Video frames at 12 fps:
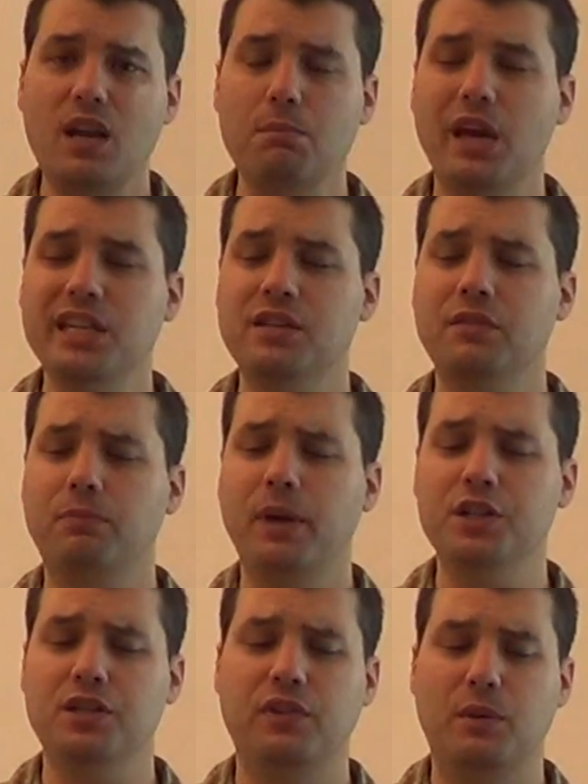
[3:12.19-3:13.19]
males and
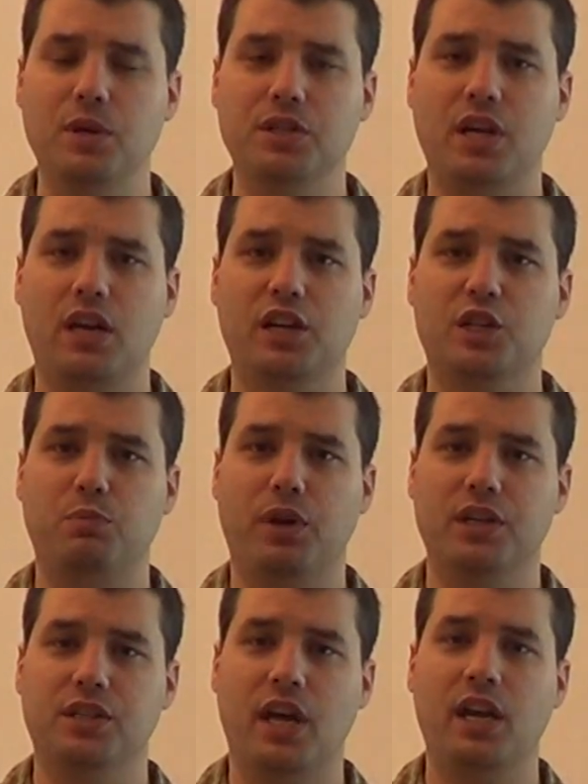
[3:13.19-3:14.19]
females, tend to
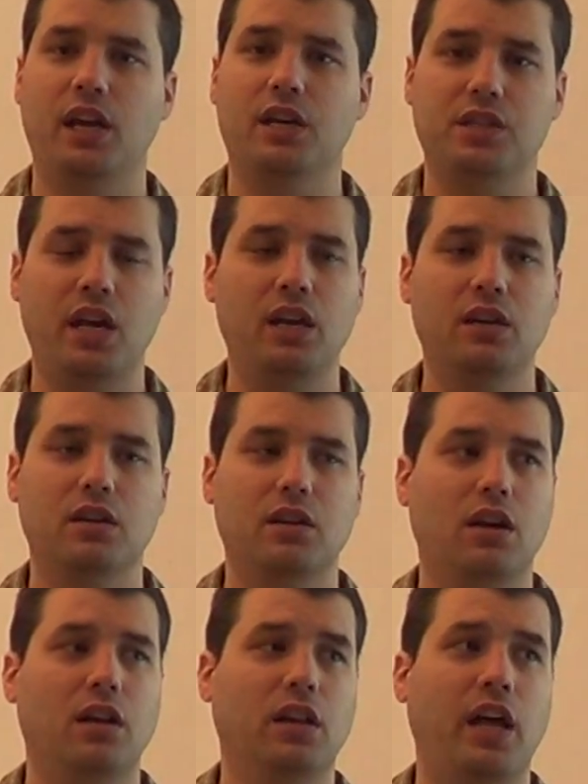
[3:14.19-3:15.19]
experience headaches and
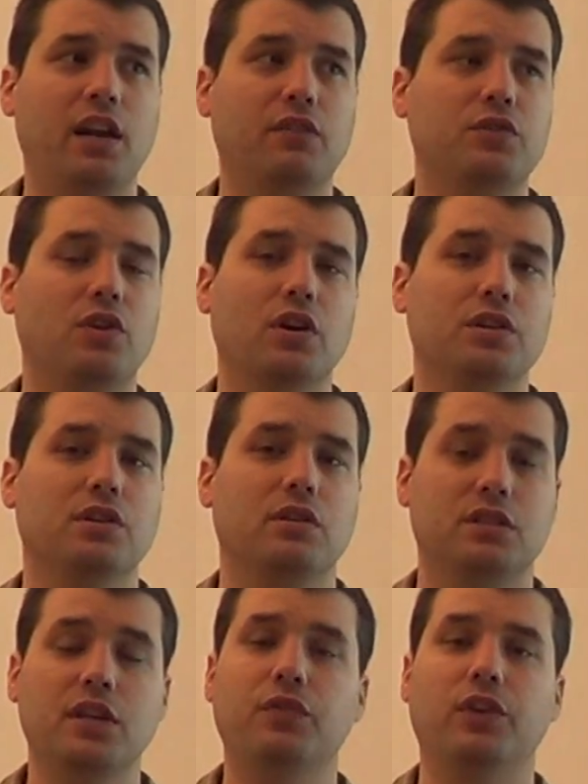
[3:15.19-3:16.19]
a lot of drugs
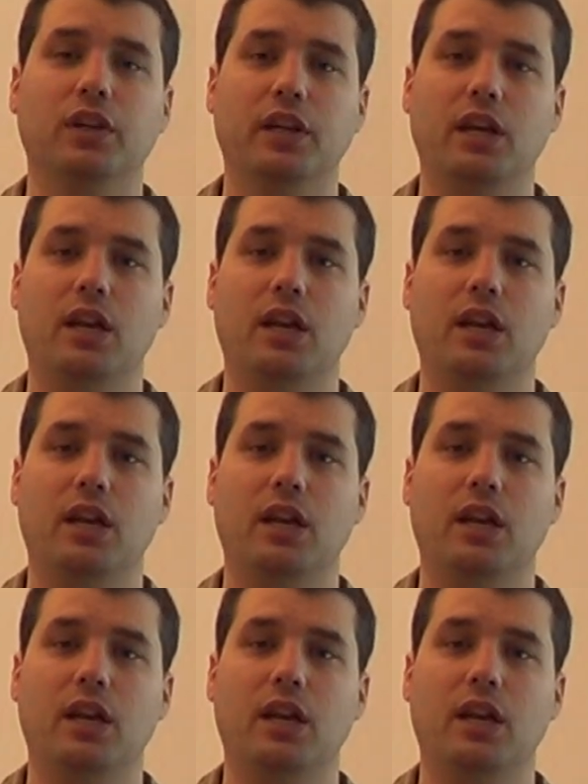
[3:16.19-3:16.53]
differently.